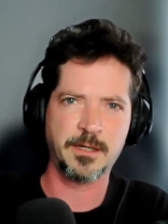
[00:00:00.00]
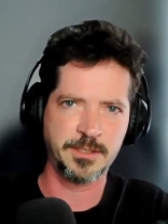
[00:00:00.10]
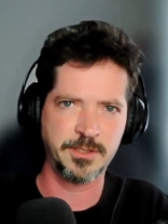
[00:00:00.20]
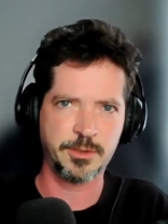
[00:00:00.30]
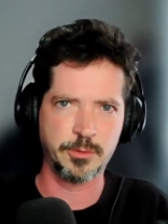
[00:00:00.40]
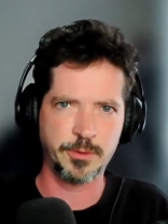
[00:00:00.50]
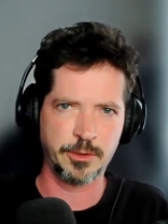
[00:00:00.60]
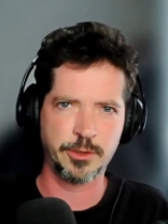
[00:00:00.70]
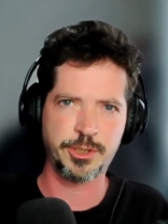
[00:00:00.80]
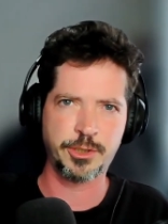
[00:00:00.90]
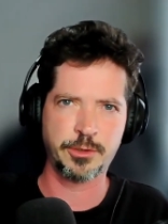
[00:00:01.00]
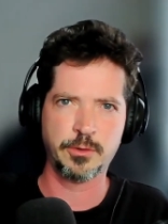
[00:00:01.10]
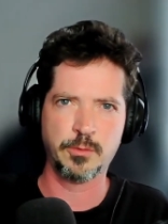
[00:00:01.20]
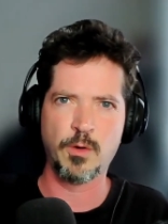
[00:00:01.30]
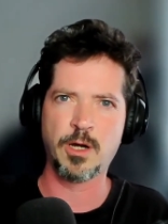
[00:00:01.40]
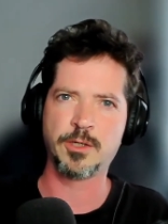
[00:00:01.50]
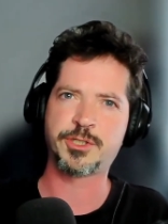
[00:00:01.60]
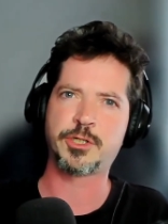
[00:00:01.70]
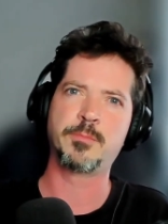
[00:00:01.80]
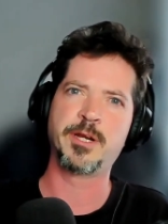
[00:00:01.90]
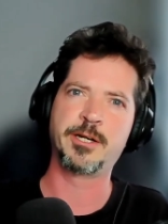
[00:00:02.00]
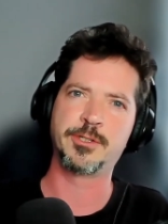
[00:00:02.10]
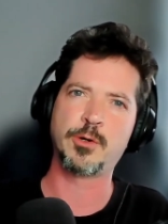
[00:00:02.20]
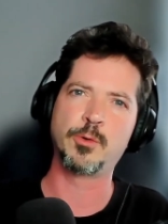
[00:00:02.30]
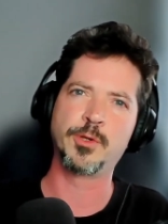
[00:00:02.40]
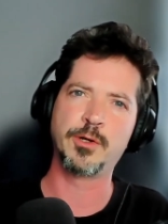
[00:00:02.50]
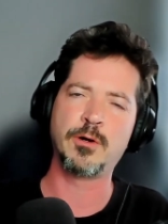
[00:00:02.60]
undoing her shoe while a Terminator's holding